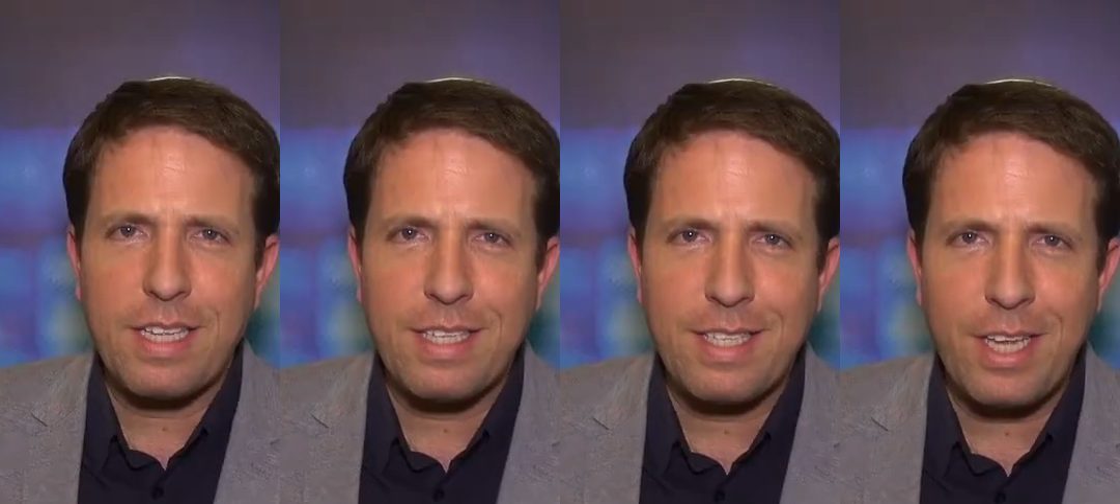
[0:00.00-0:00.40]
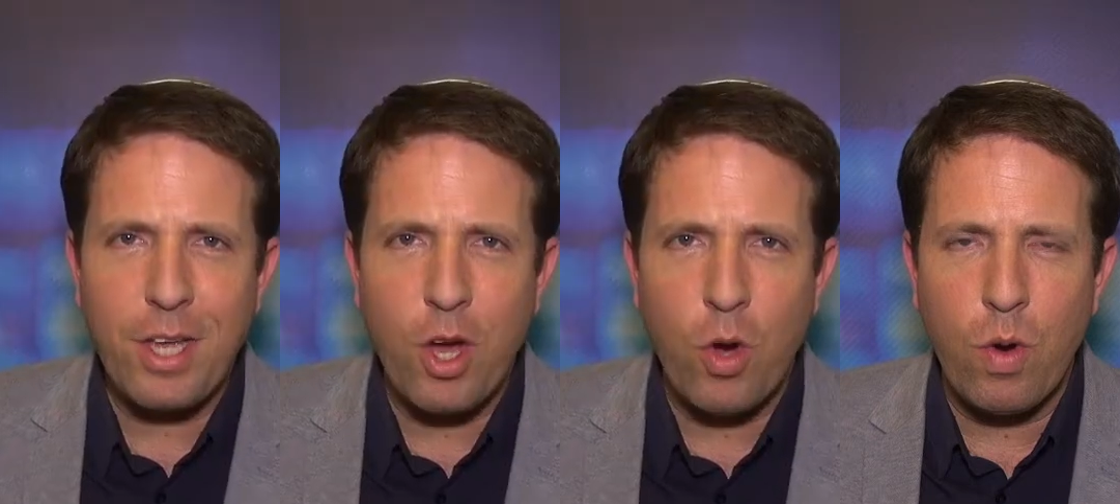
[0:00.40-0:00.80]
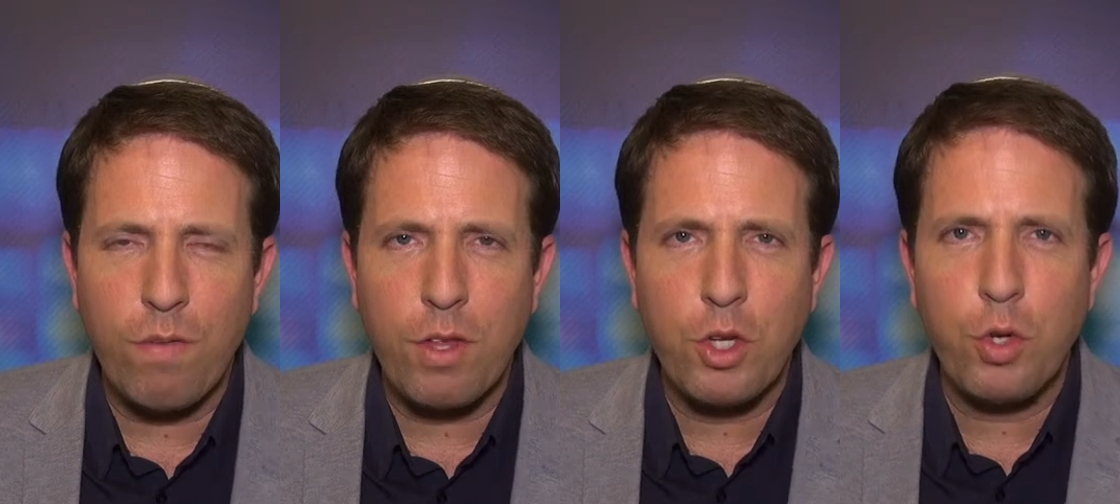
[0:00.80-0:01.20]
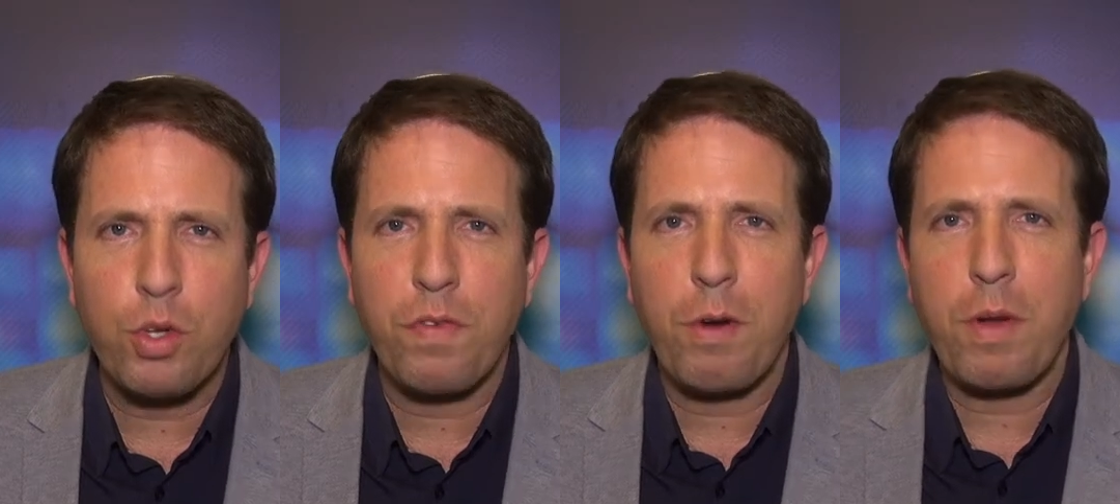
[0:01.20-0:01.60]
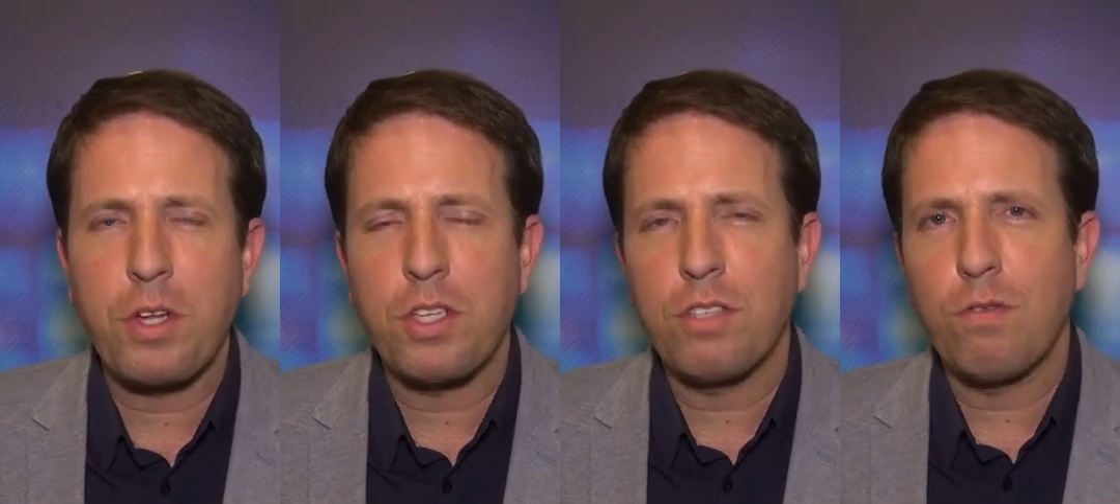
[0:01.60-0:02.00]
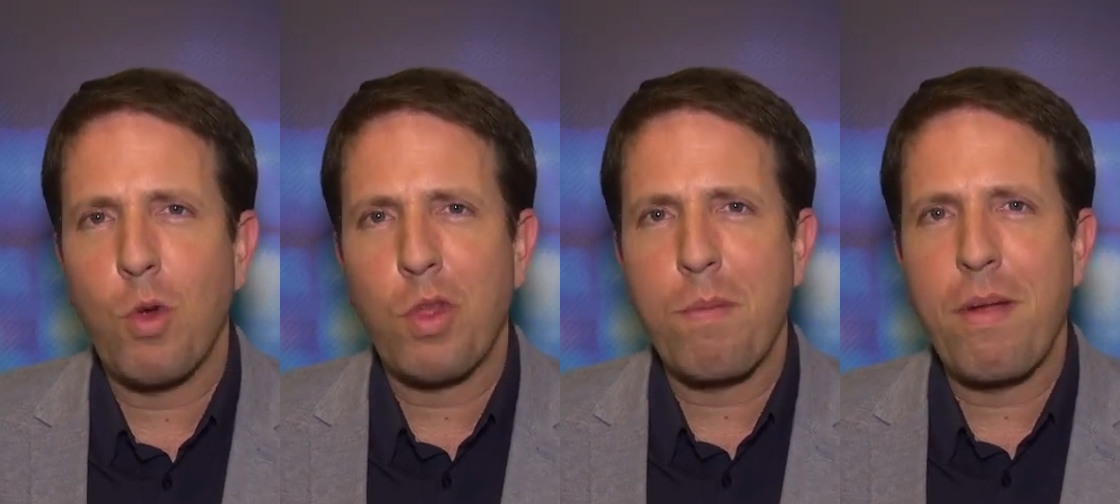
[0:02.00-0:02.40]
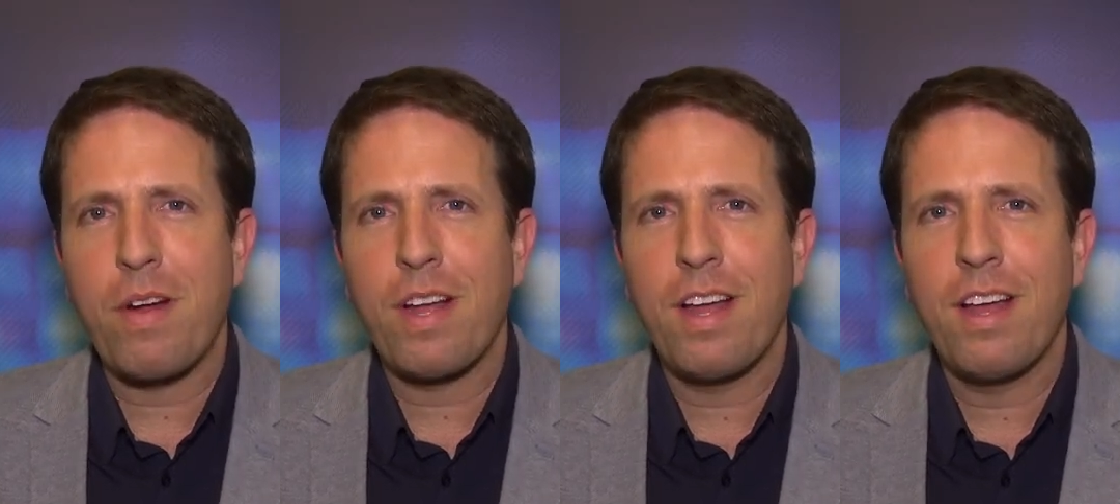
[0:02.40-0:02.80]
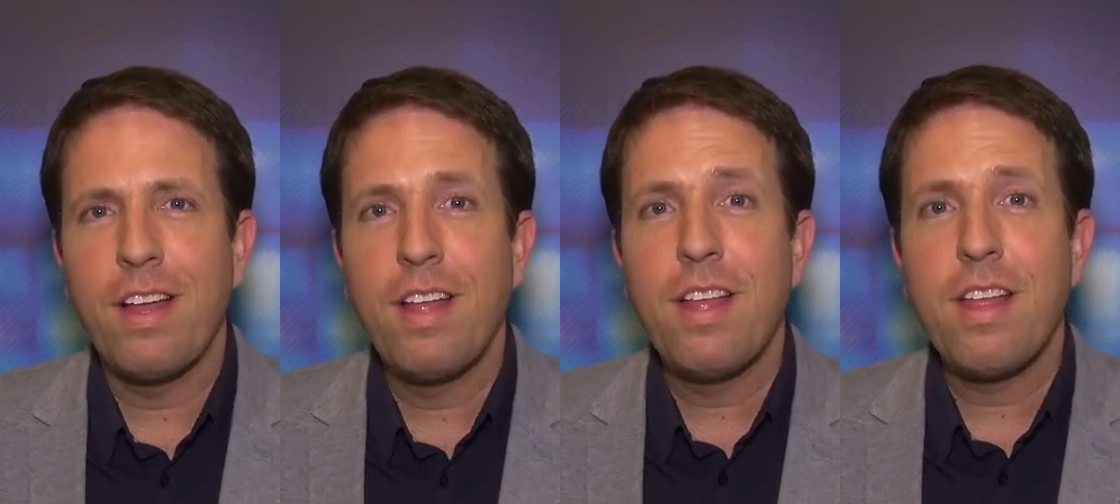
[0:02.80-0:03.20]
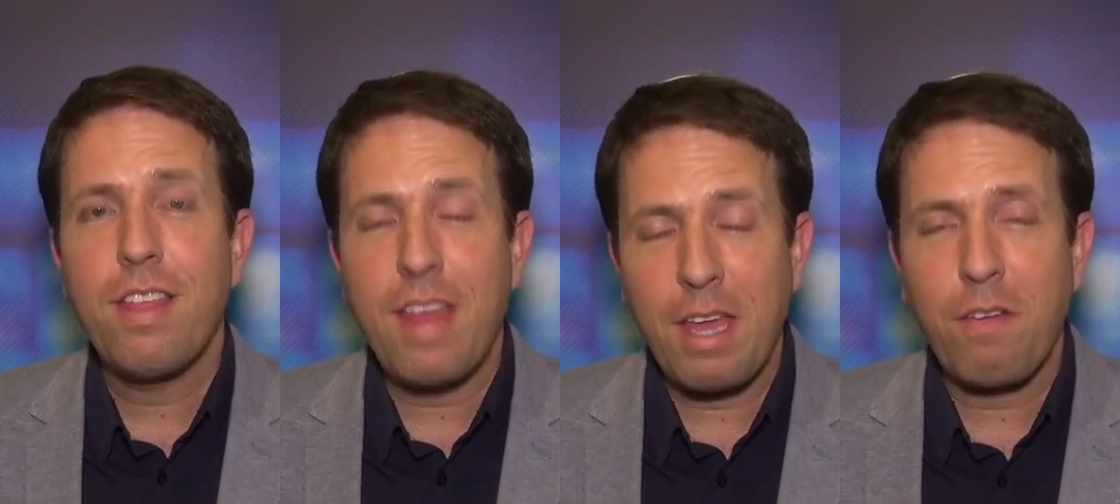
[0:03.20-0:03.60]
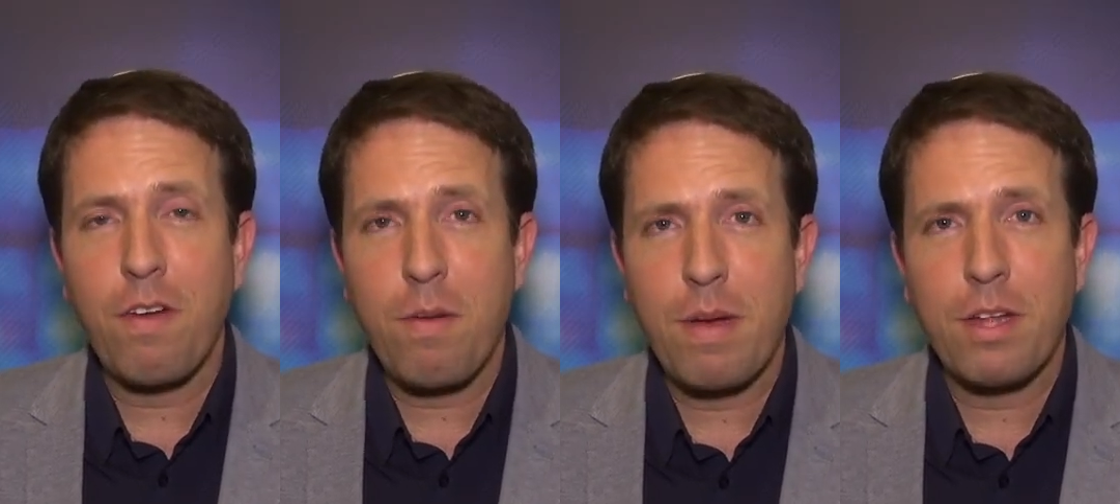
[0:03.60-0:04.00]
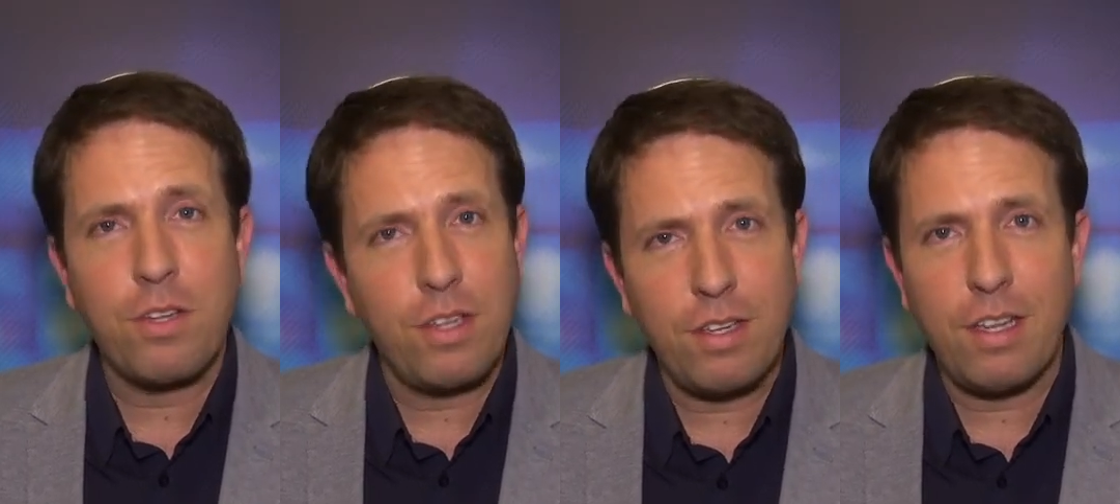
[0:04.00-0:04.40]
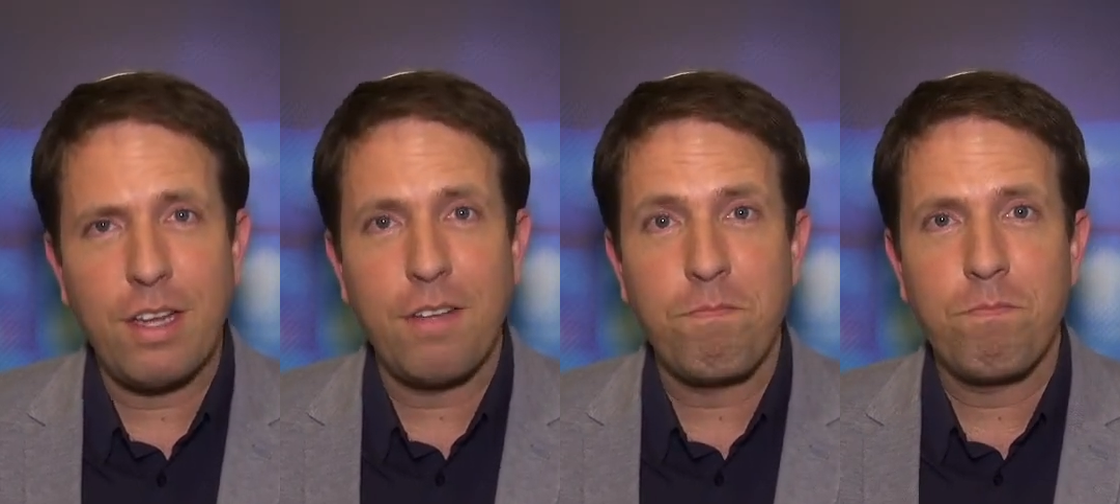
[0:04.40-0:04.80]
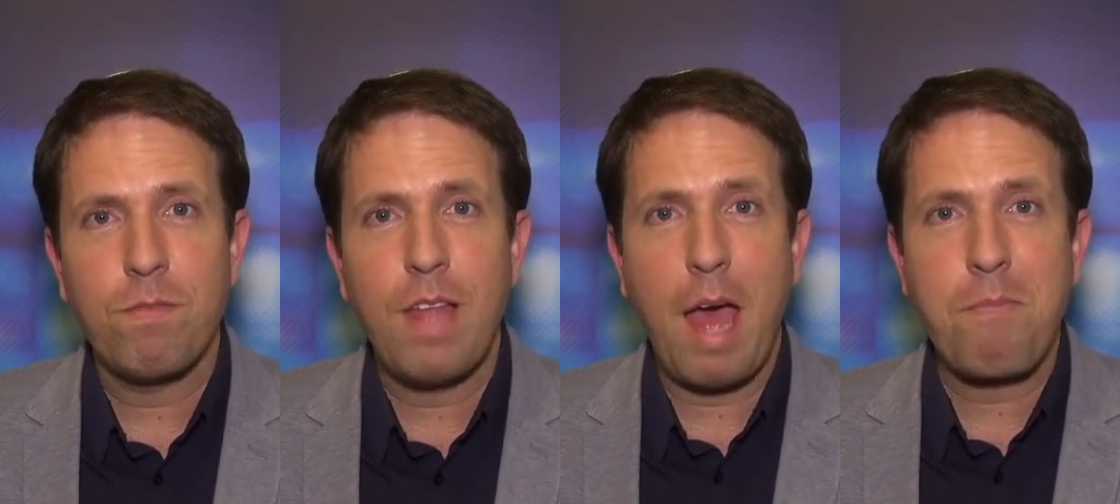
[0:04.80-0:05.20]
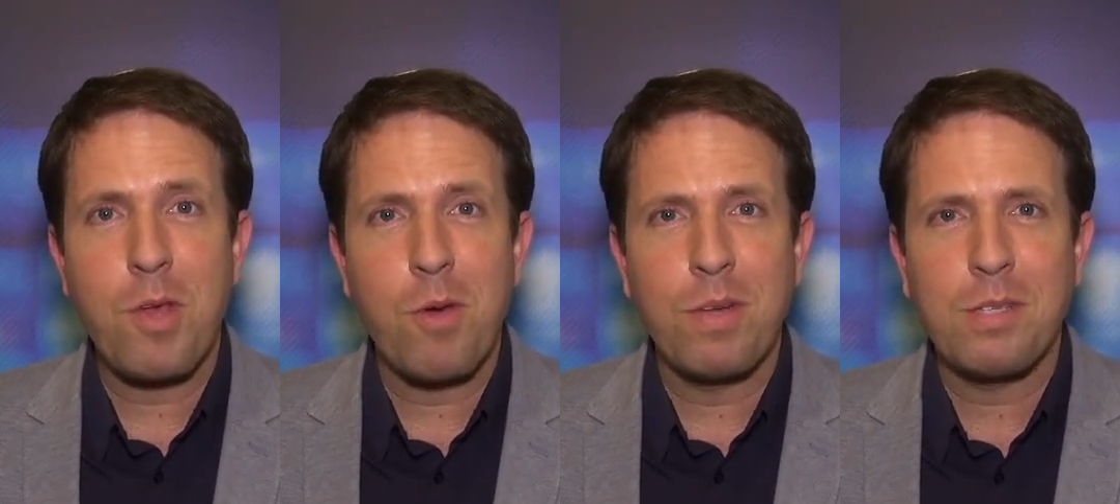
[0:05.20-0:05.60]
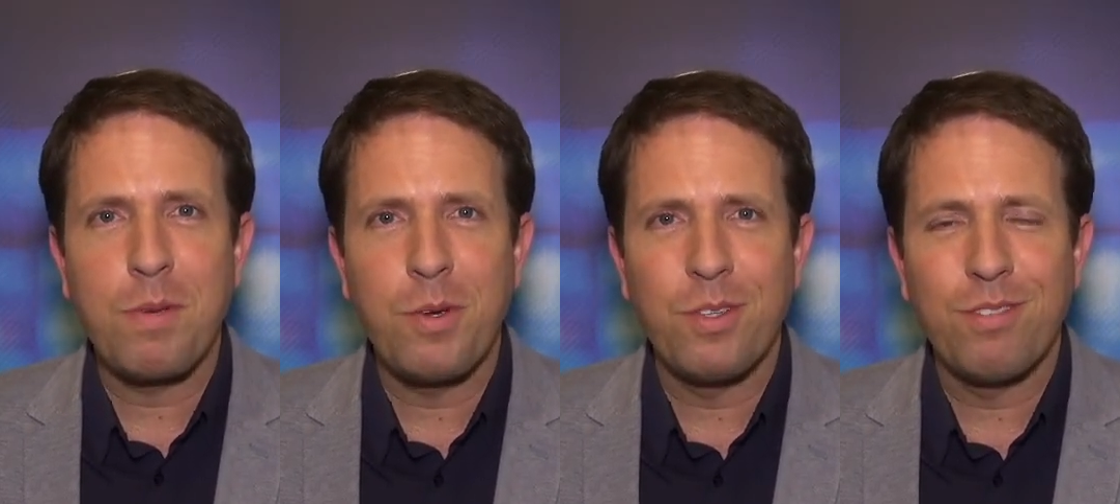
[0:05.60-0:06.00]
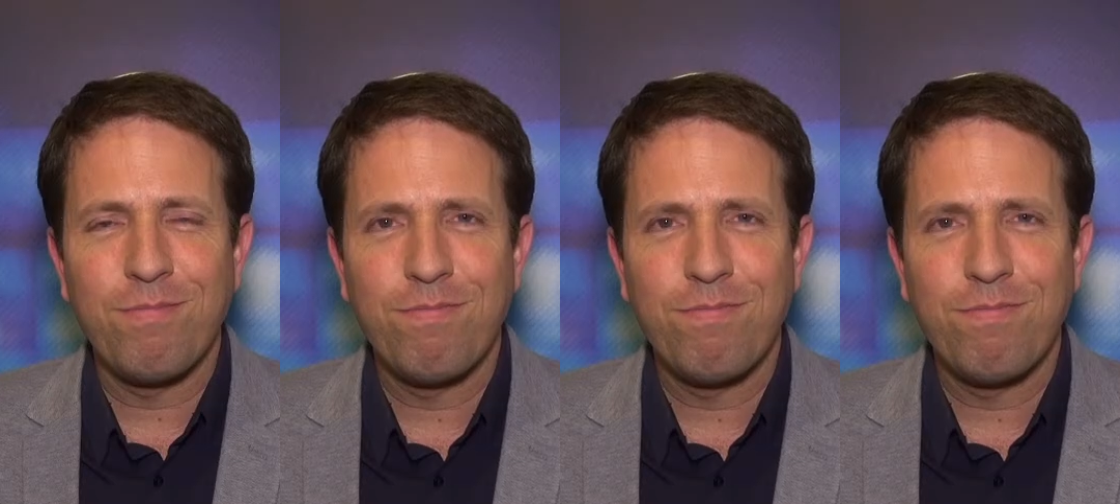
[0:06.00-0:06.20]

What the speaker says: and CEO of the Jewish Federations of North America, thank you very much, and happy Yom Ha'atzmaut.